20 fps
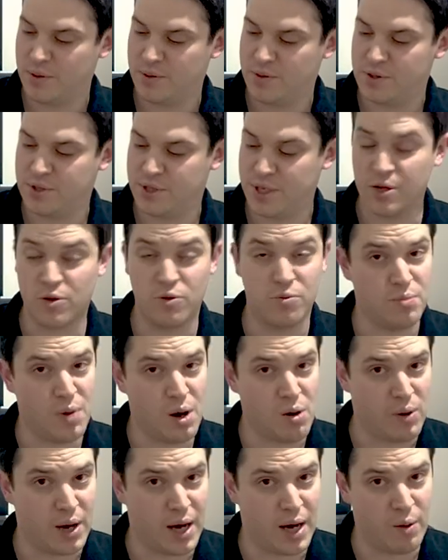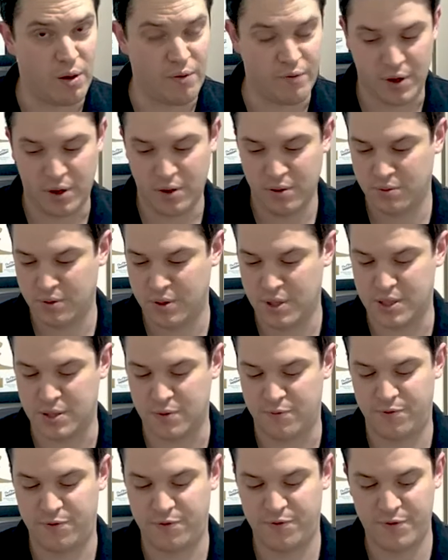Single malt, however, is
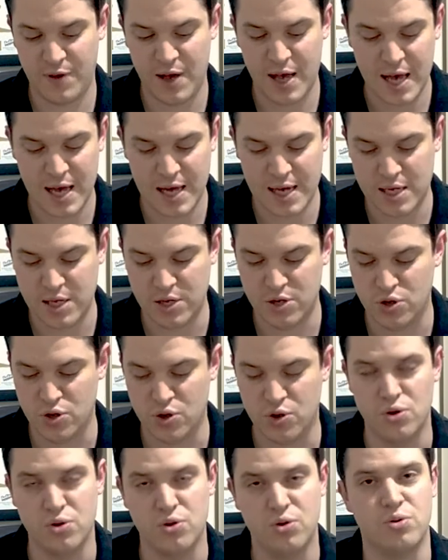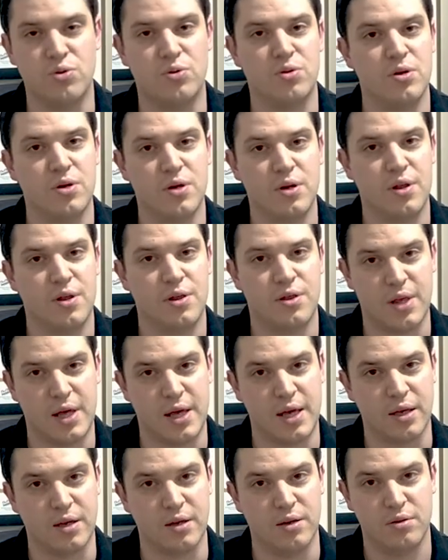a fairly new
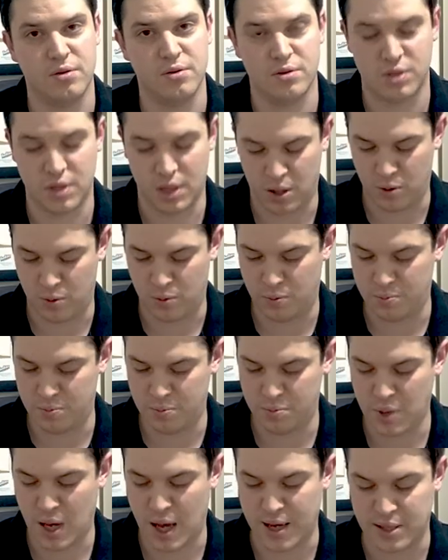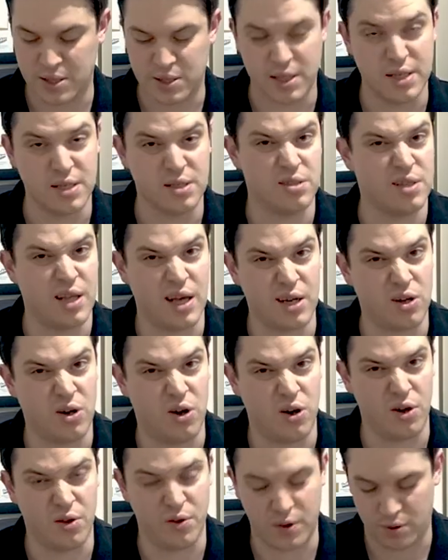thing. So 80s, that
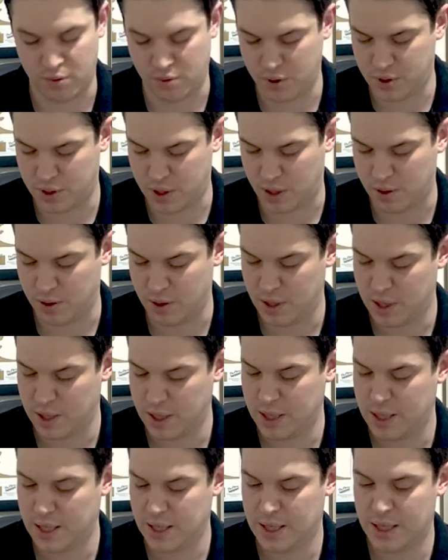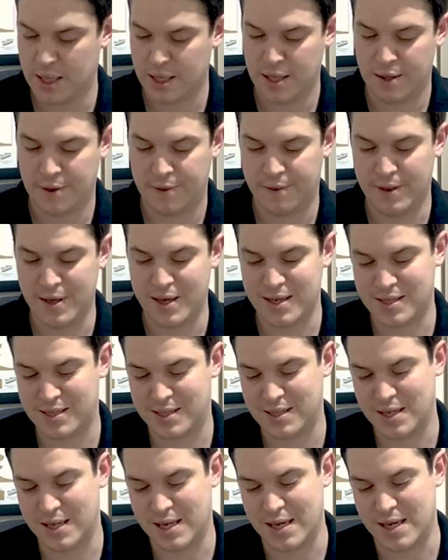kind of thing, right? So
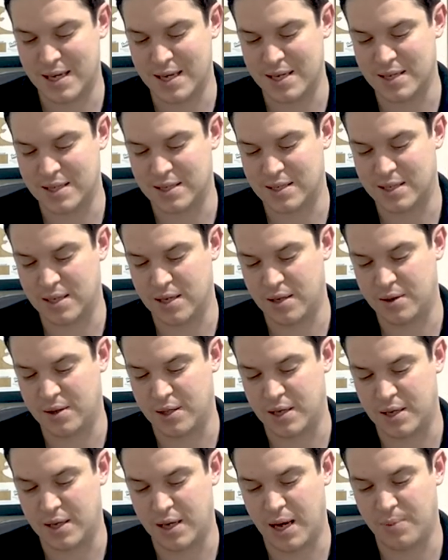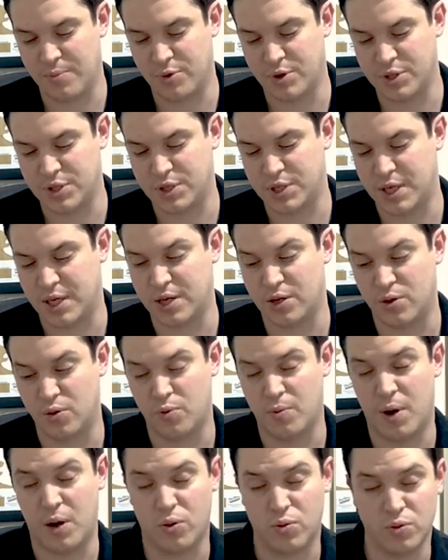this is the Amrut
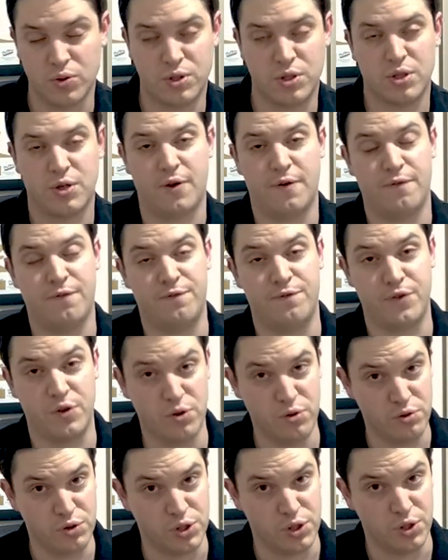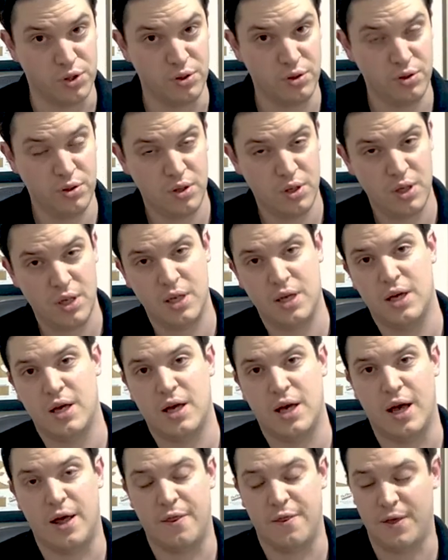Single Malt Fusion,
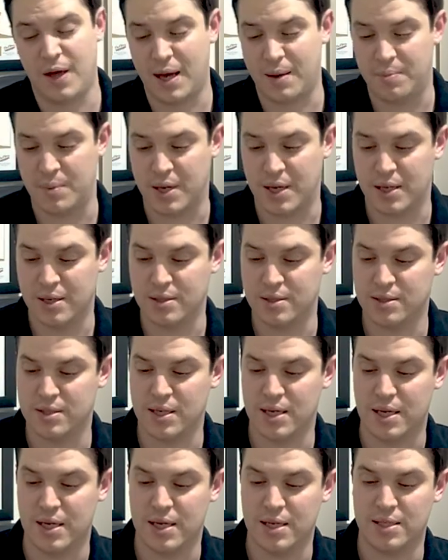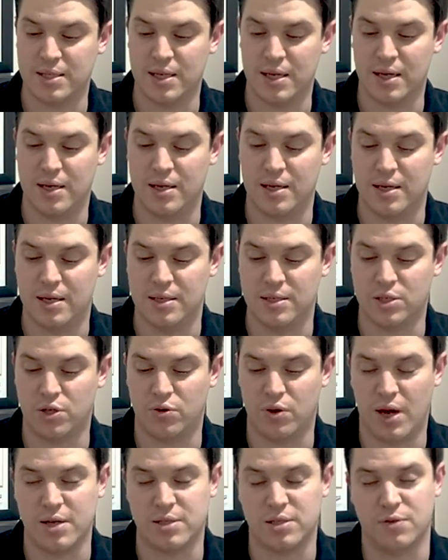and that means it is
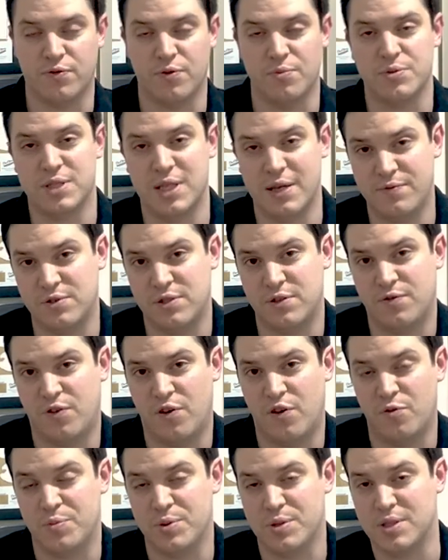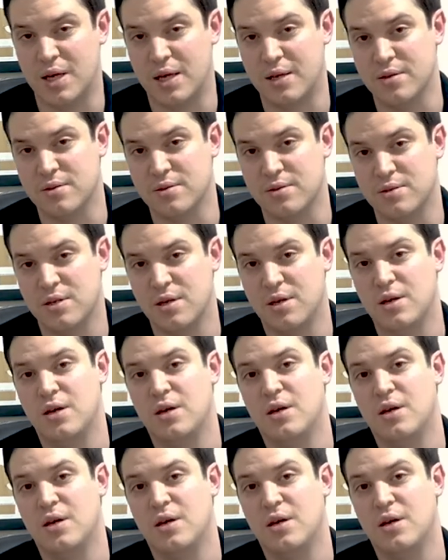created from 75%